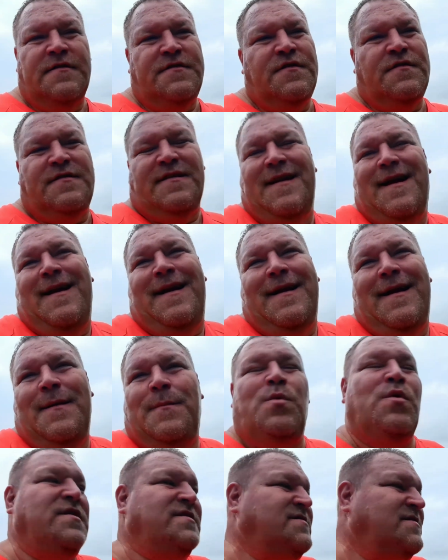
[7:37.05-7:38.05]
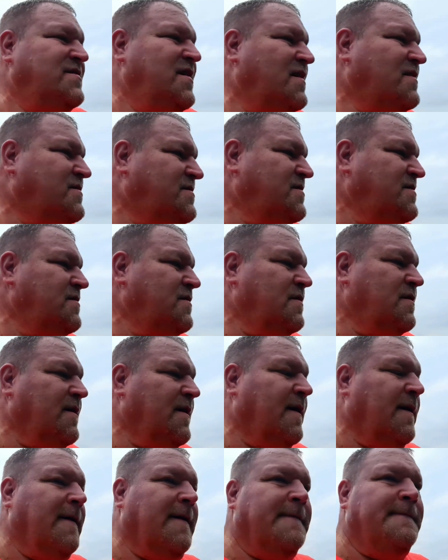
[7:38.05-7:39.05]
It's usually
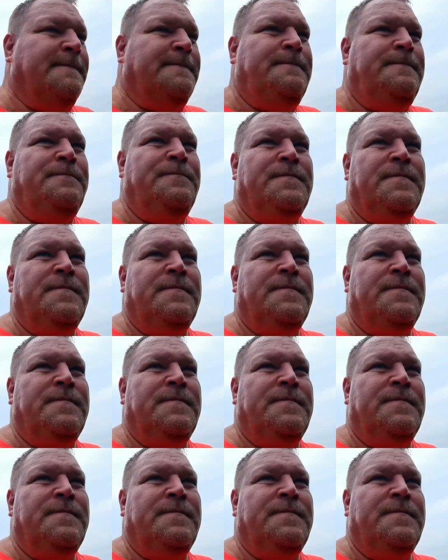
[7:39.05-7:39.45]
99.6.